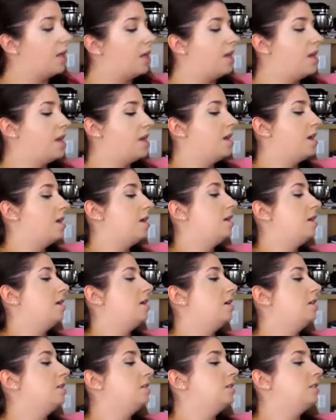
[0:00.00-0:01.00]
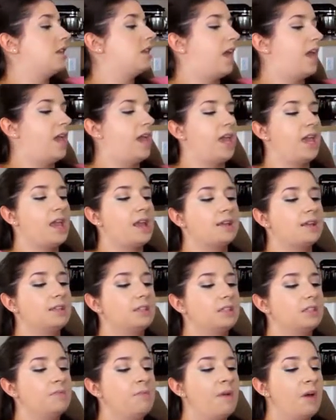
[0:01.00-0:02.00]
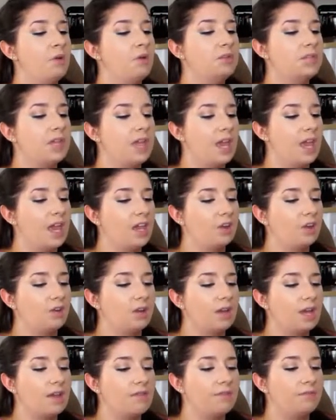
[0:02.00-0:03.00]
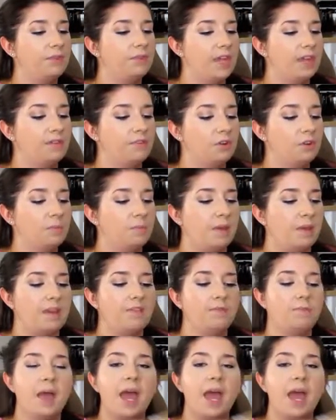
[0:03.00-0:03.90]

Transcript: and a smoked hickory flavored beef